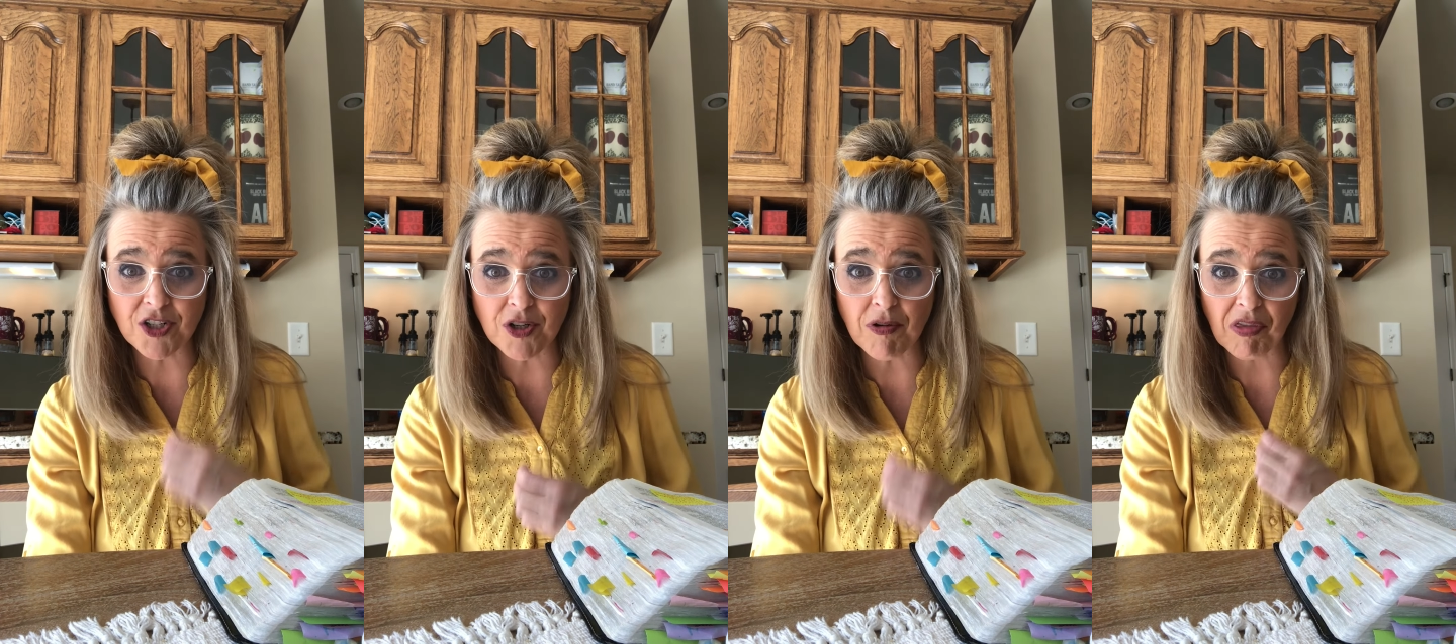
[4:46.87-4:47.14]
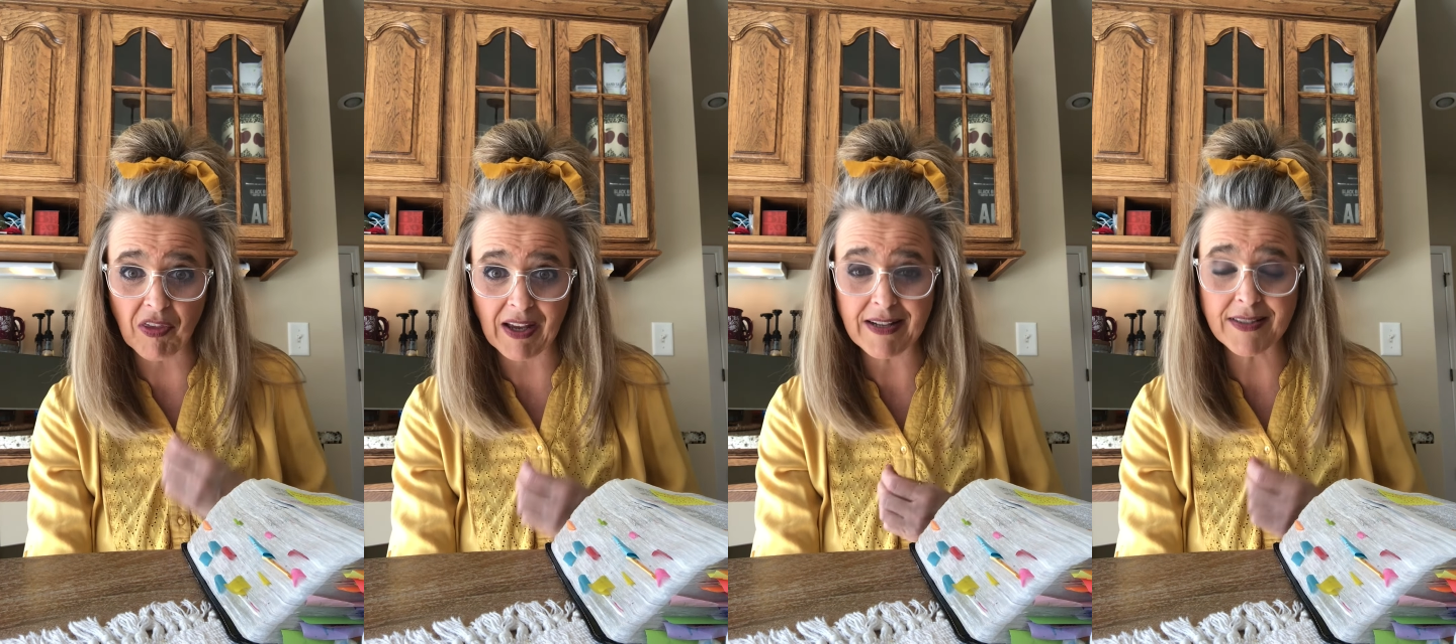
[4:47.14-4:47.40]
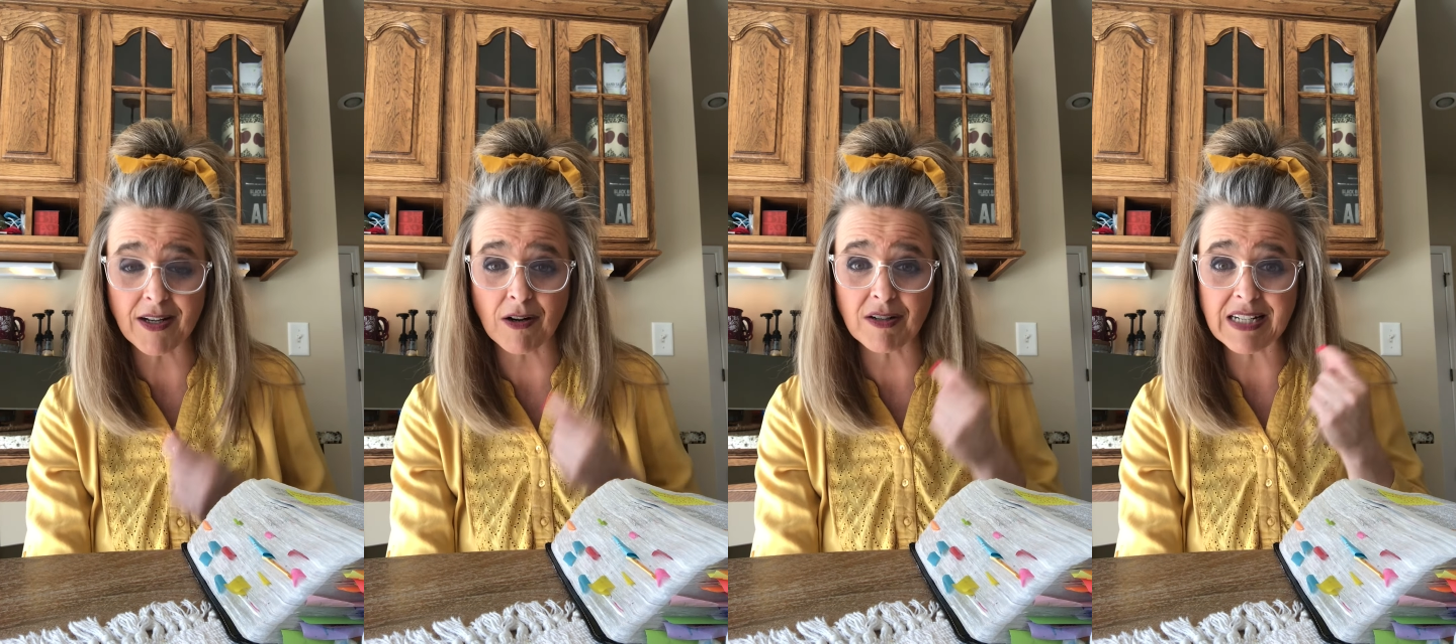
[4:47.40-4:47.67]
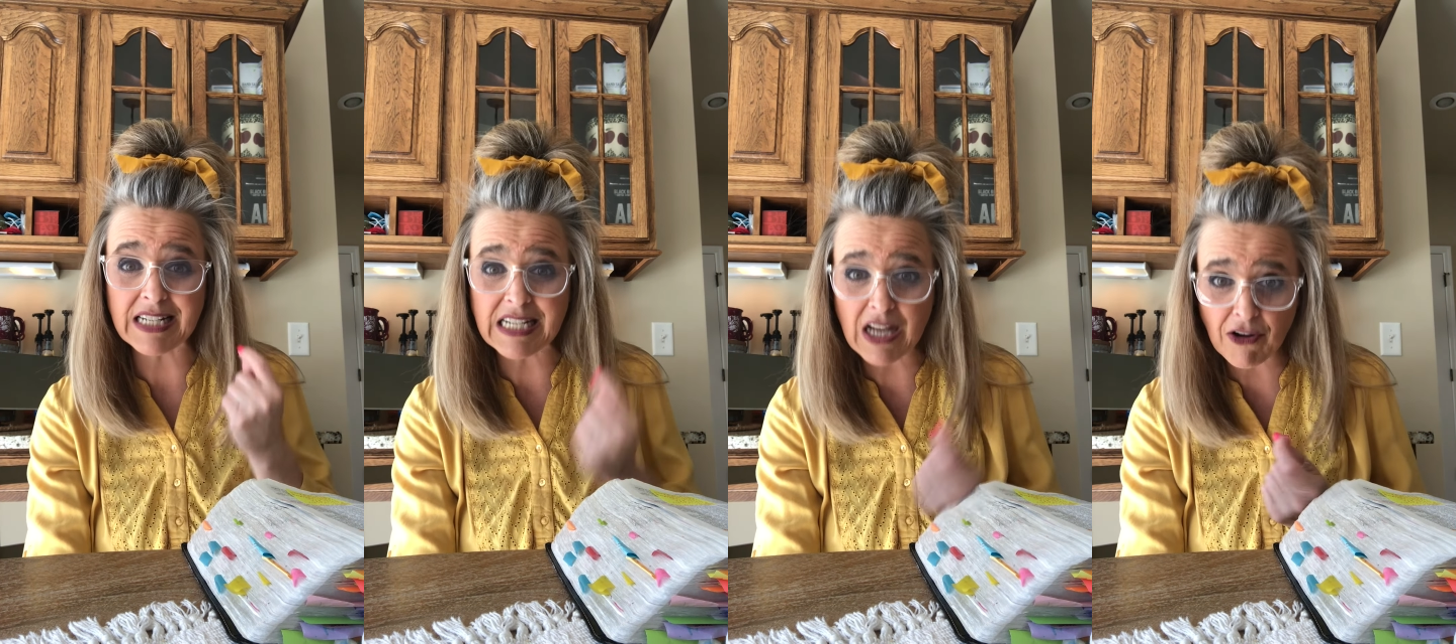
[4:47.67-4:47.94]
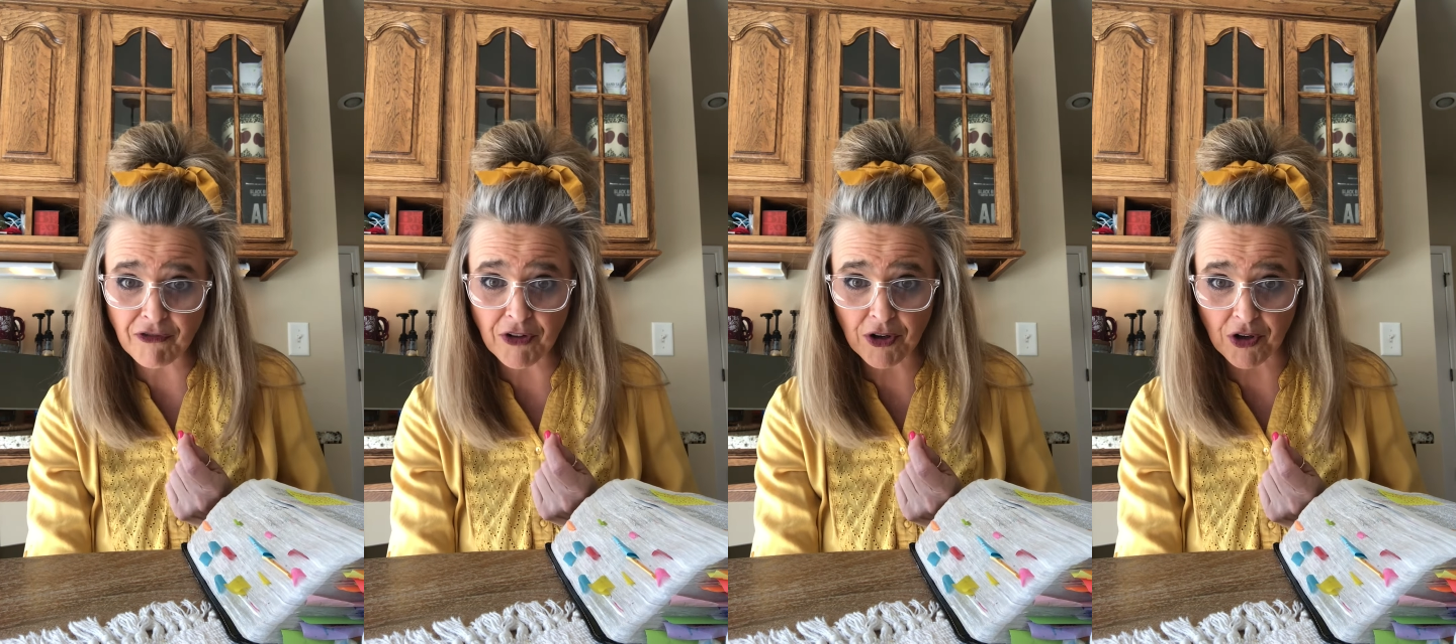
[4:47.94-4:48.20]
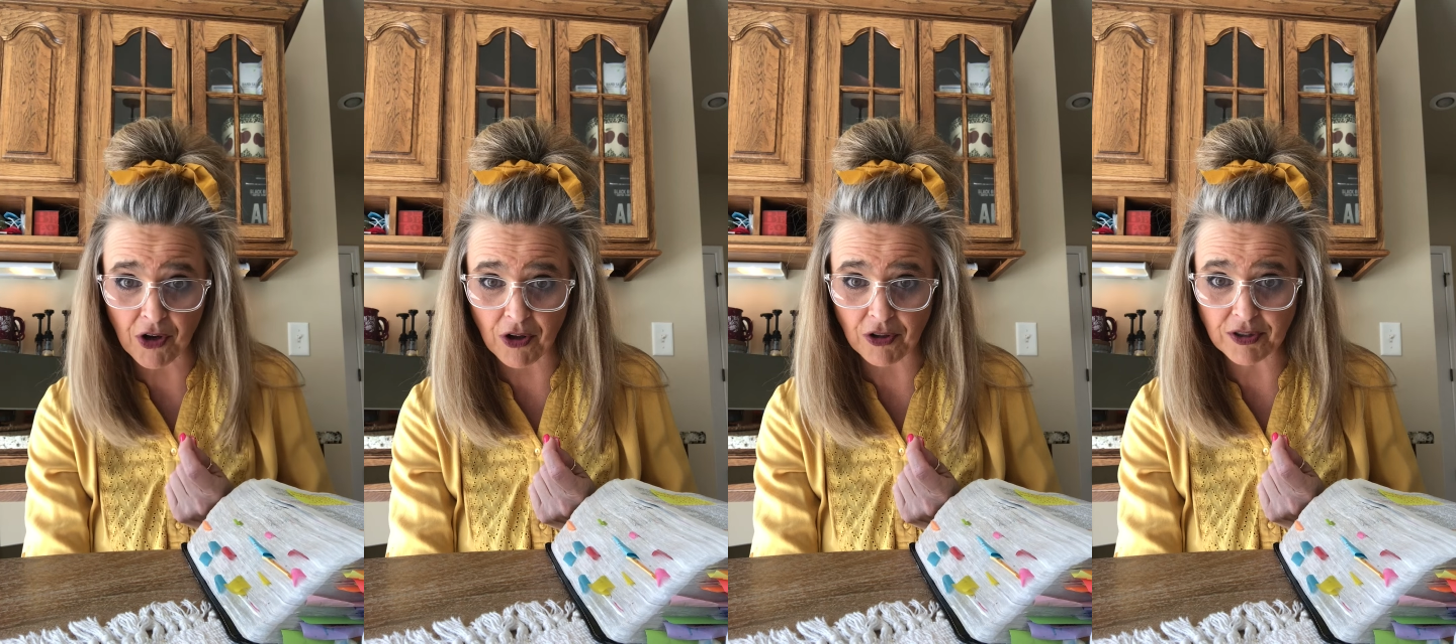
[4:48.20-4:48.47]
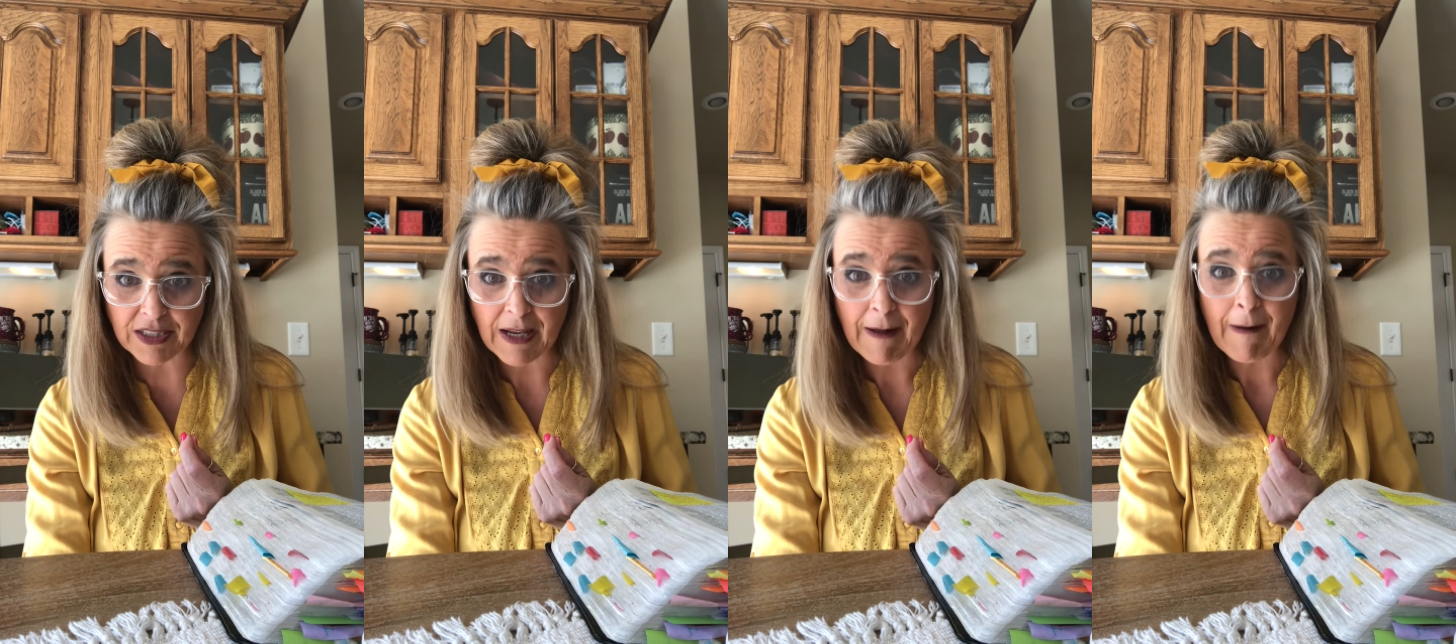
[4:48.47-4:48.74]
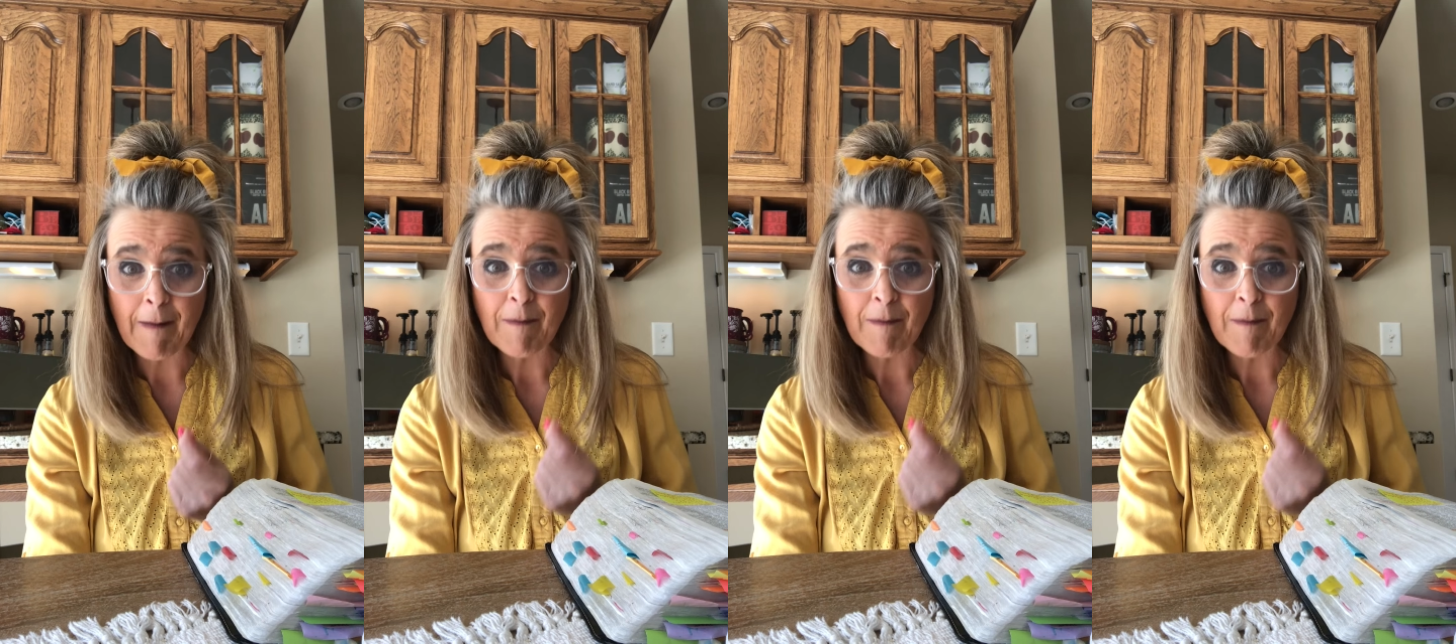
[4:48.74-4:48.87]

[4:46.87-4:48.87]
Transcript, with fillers: do things that are difficult,